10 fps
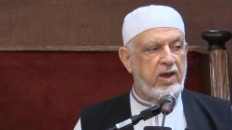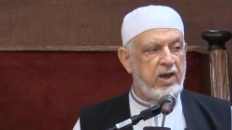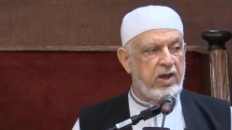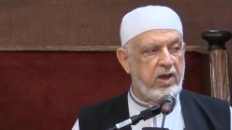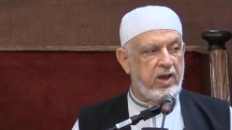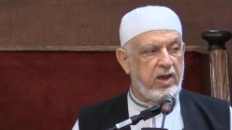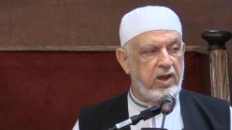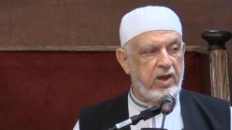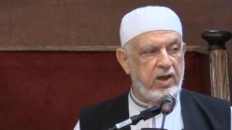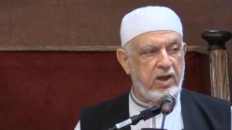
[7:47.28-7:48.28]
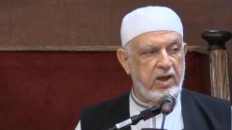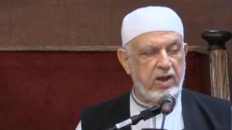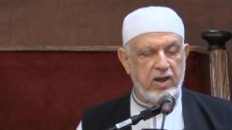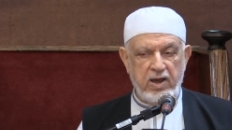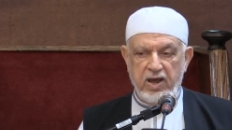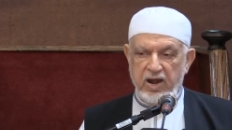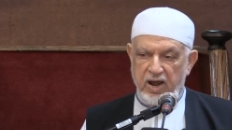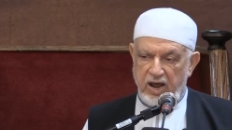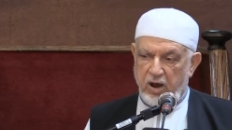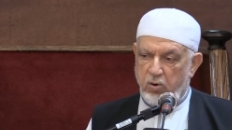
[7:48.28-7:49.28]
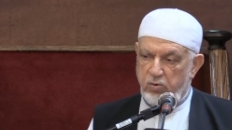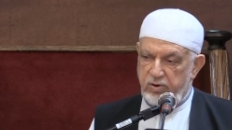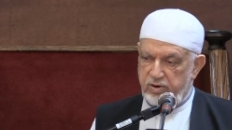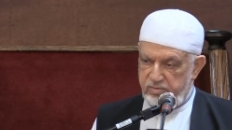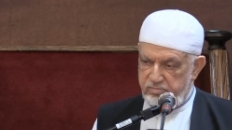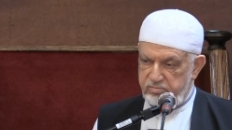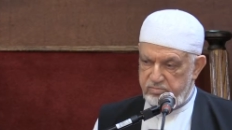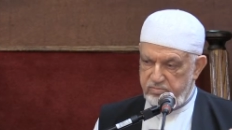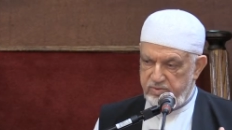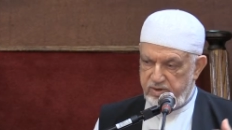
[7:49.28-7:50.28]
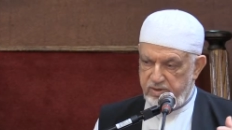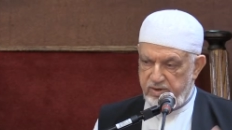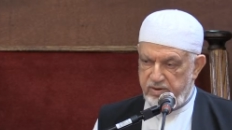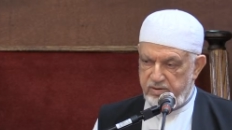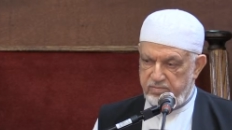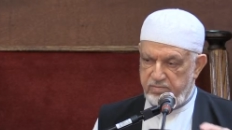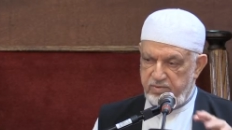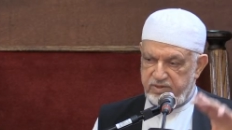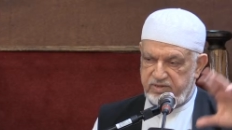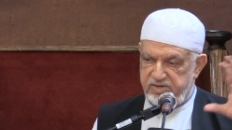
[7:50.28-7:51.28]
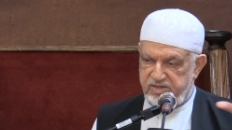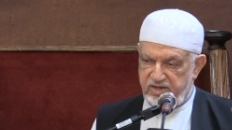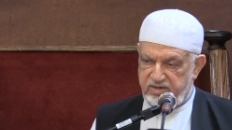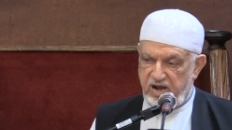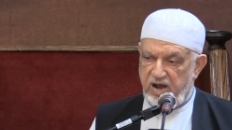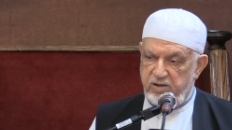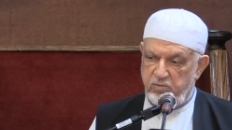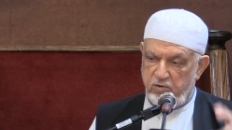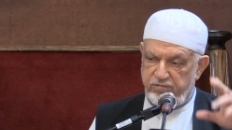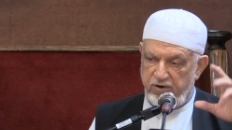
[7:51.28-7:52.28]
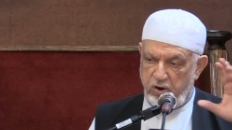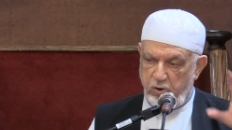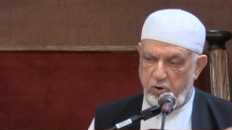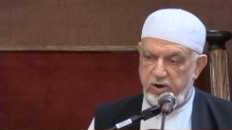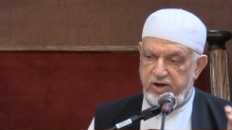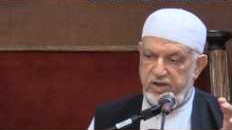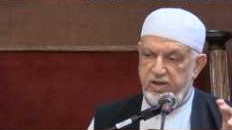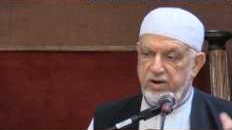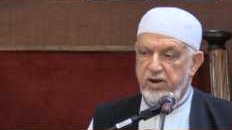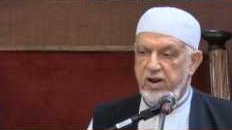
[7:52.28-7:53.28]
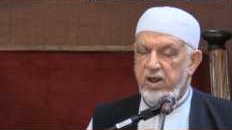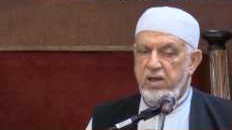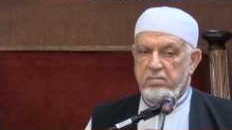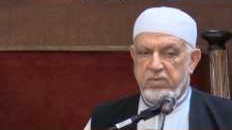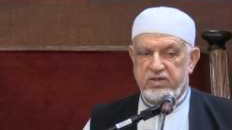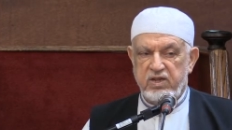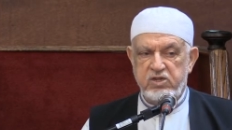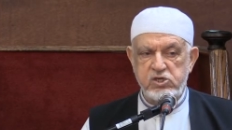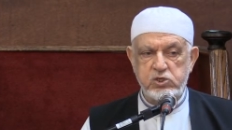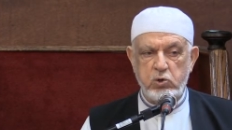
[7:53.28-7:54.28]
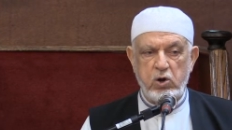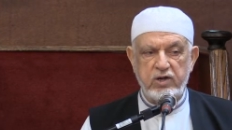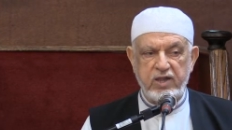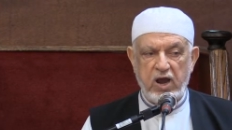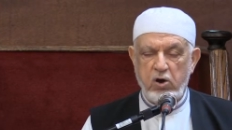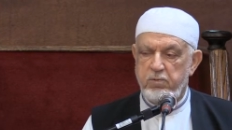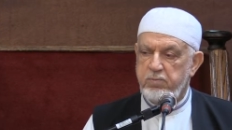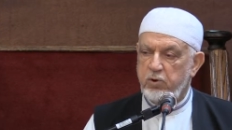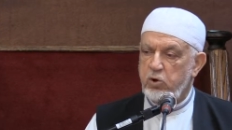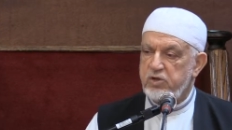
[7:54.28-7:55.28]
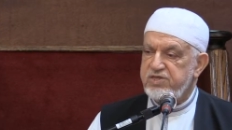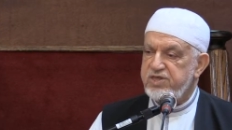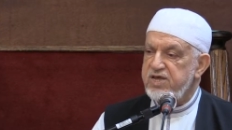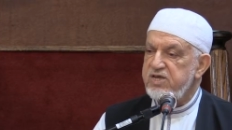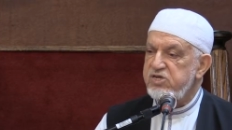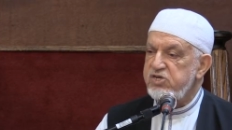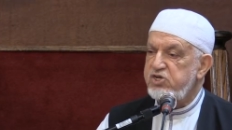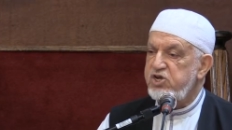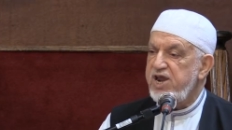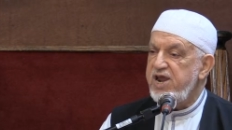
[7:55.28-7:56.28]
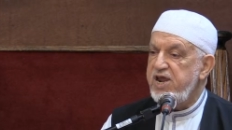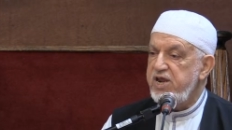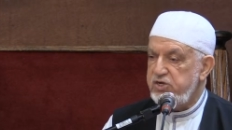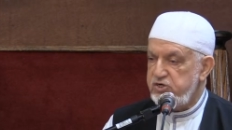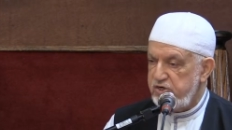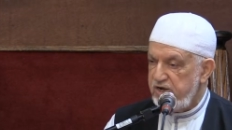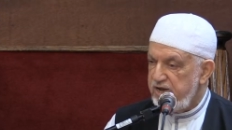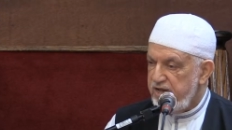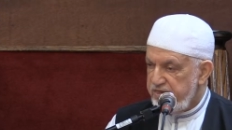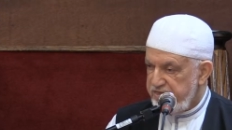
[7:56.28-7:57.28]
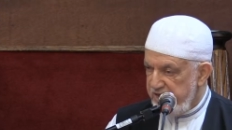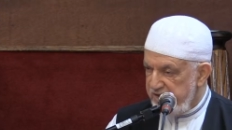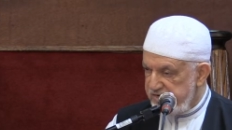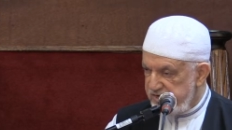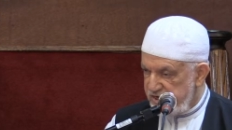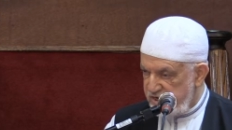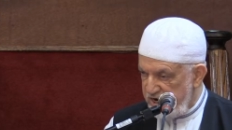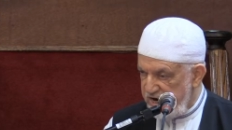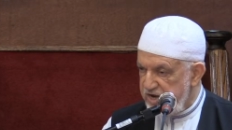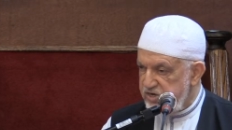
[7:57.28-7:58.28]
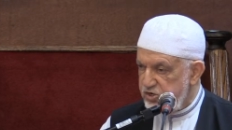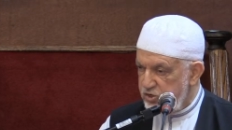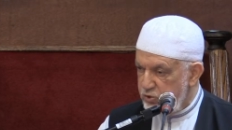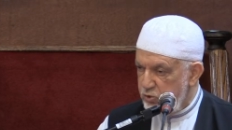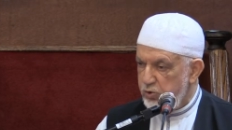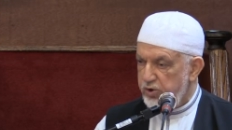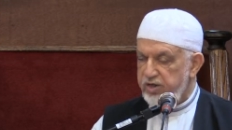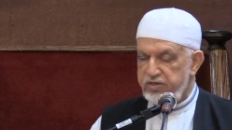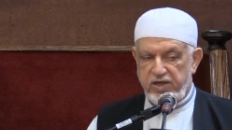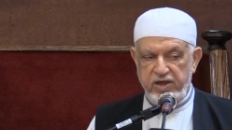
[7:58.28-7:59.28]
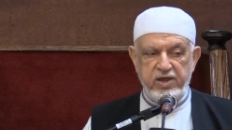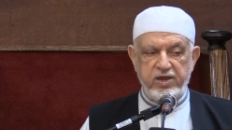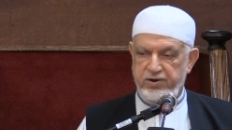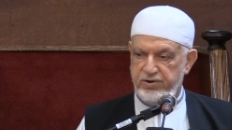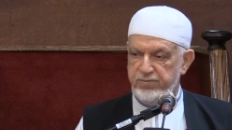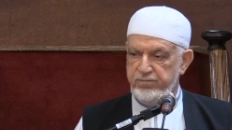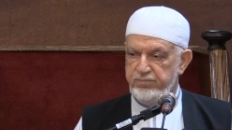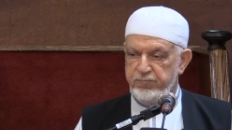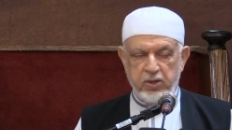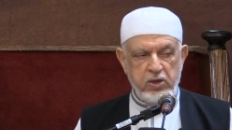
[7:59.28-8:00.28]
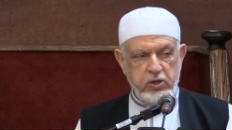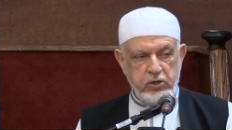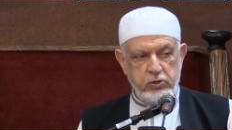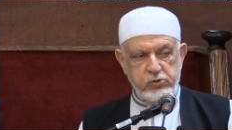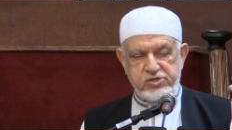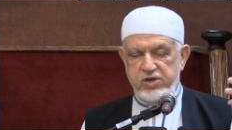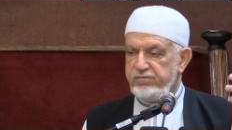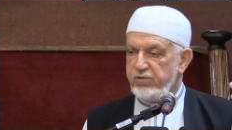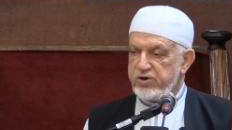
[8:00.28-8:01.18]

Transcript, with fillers: Uh, Al-Hawl, it is the time of a whole year, but it is called Hawl because things change. Things change during the year. You see, for